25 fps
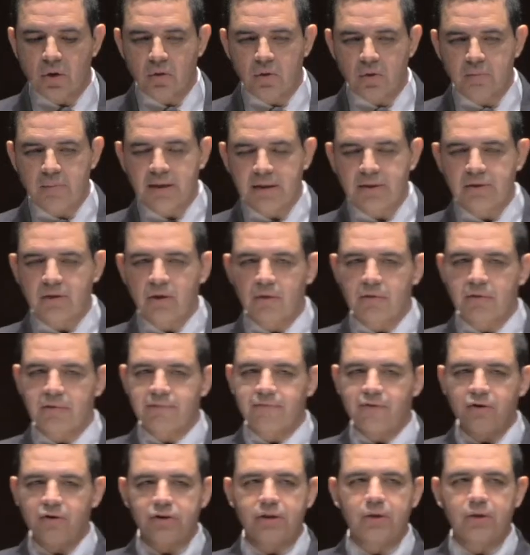owner myself, the
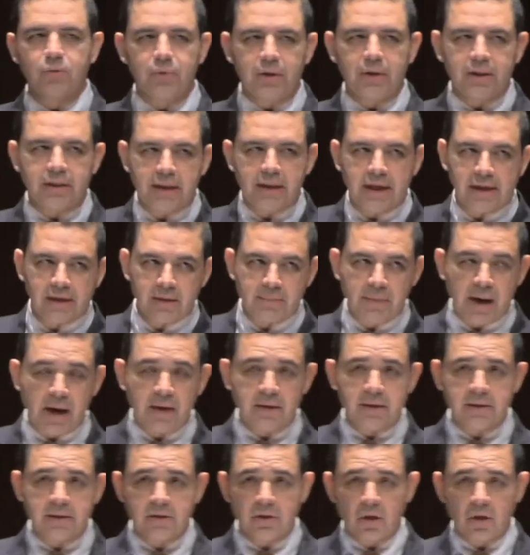first thing we think
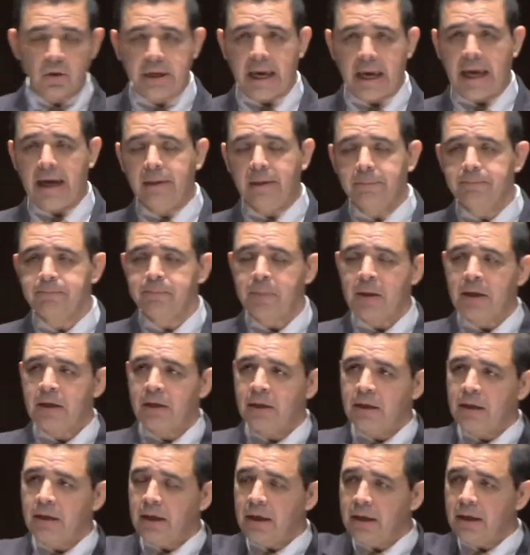about is, okay,
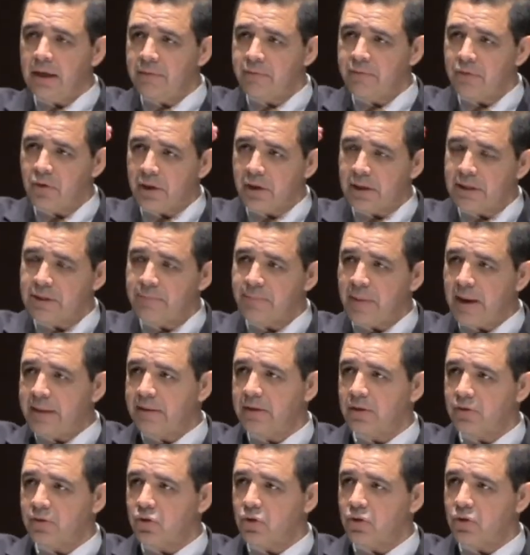if your
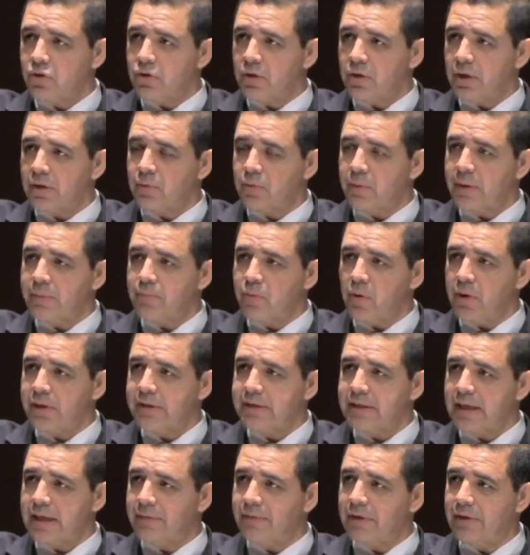expenditures are at
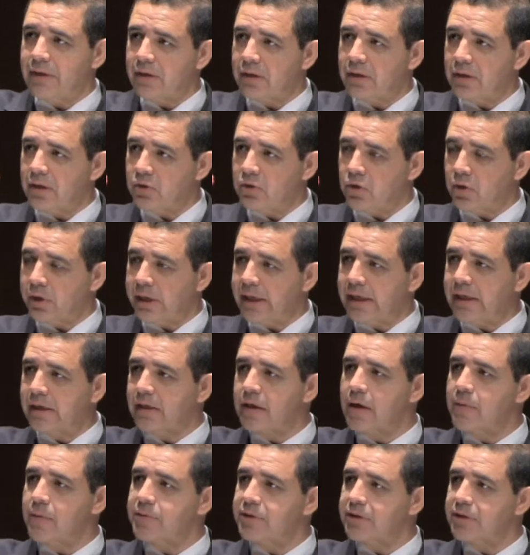3.7, your
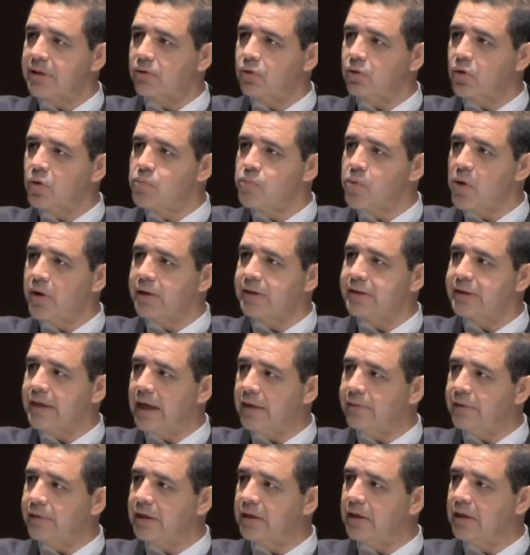income is at
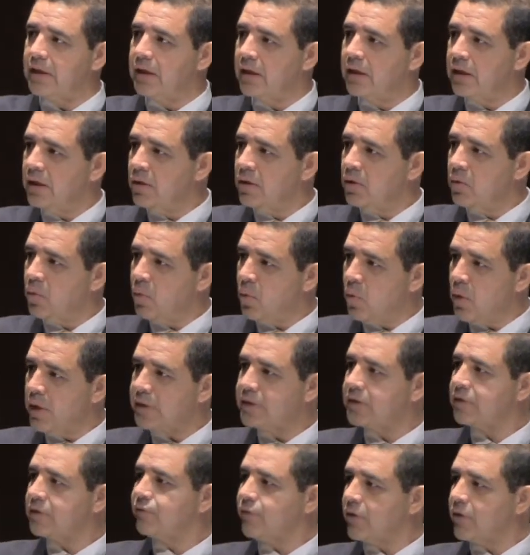2.7,
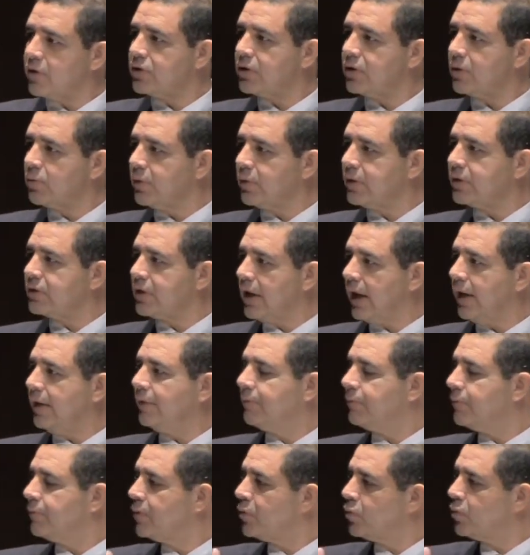what's the first thing we say?
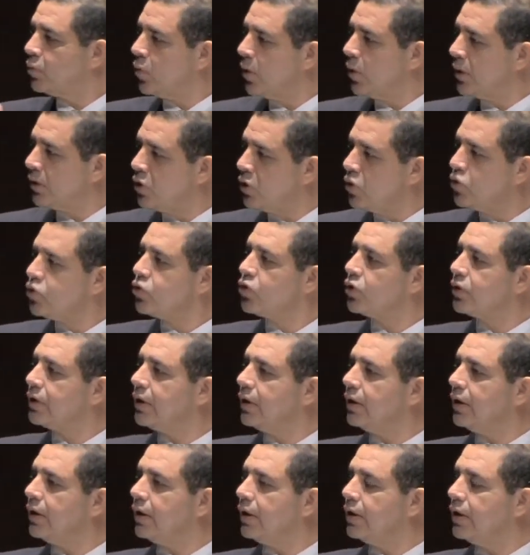Reduce
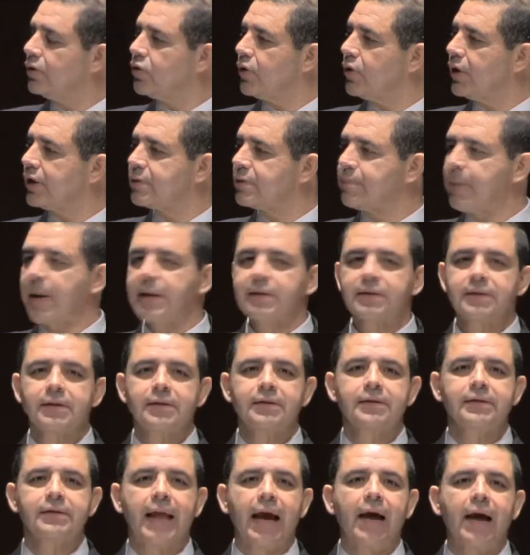your
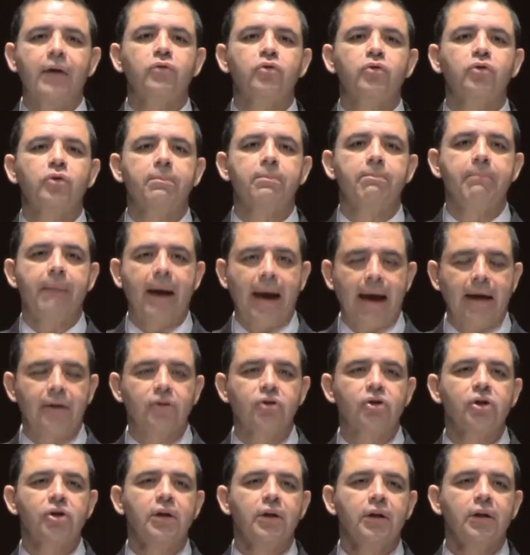expenses down to
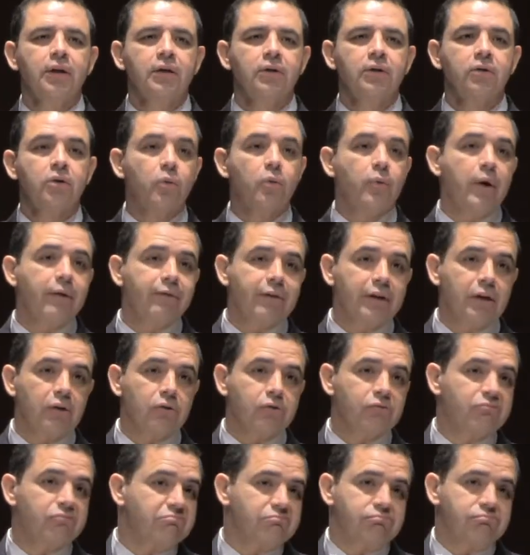match the
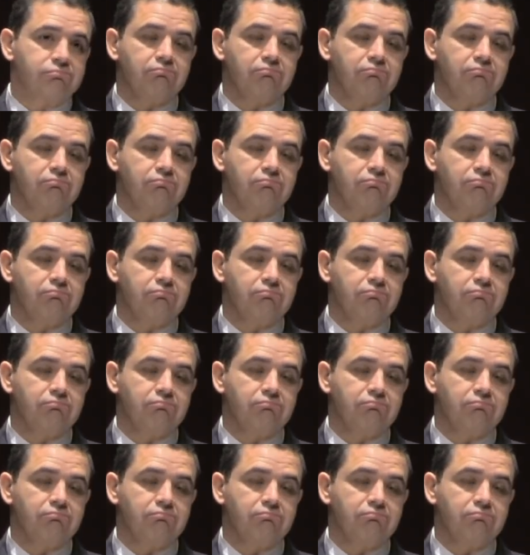revenues.